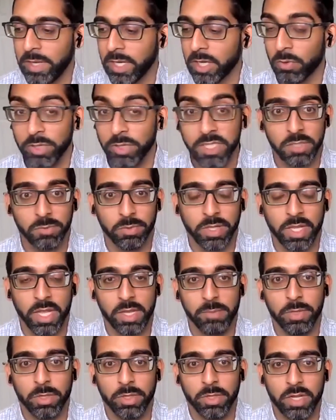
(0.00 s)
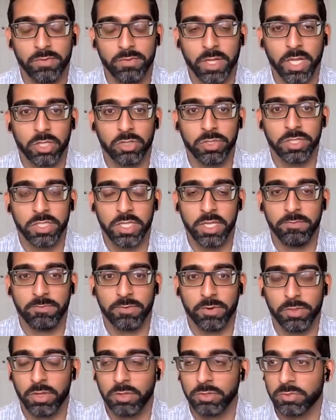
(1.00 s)
increase the reliability of electricity
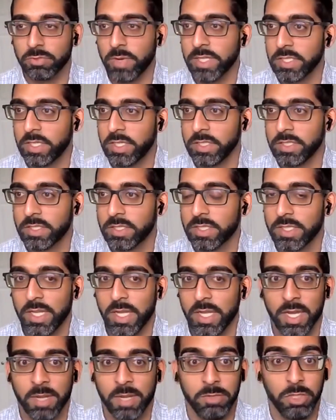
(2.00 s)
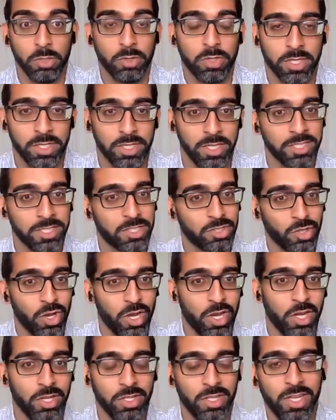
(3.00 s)
for those residents. You can
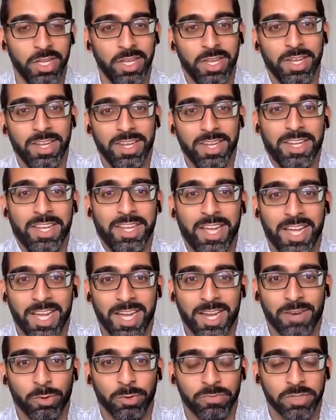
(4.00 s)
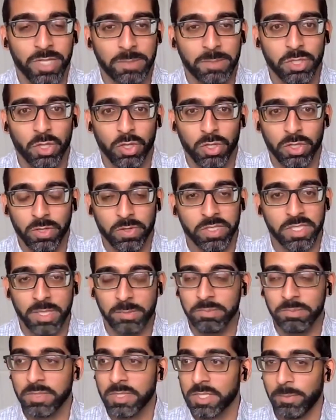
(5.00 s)
install rooftop solar or
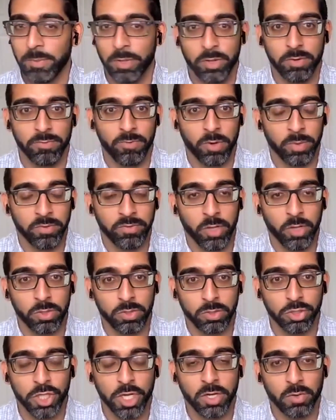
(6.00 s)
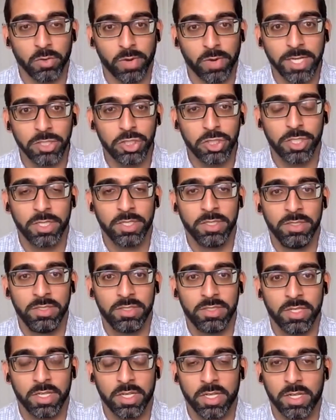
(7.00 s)
some other form of local
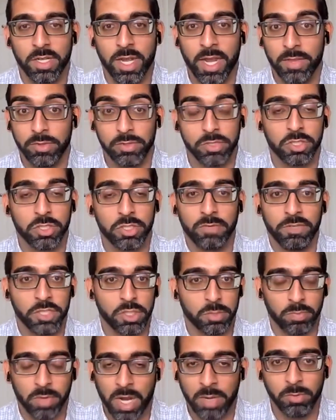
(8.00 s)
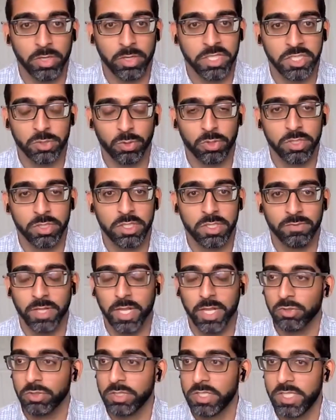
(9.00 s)
generation to either serve as your primary source of
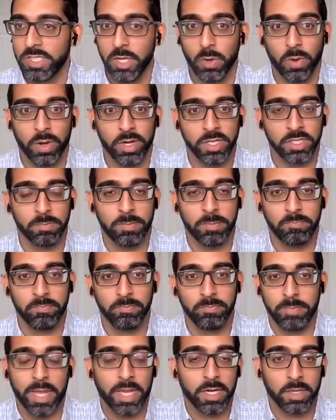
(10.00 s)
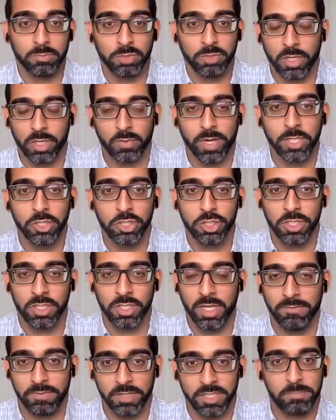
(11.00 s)
electricity or as backup
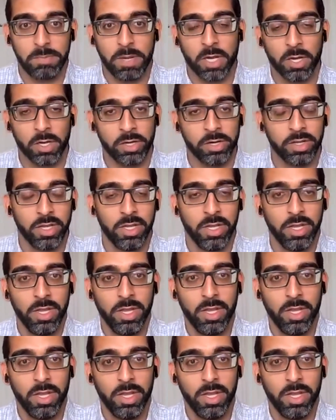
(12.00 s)
generation if it's paired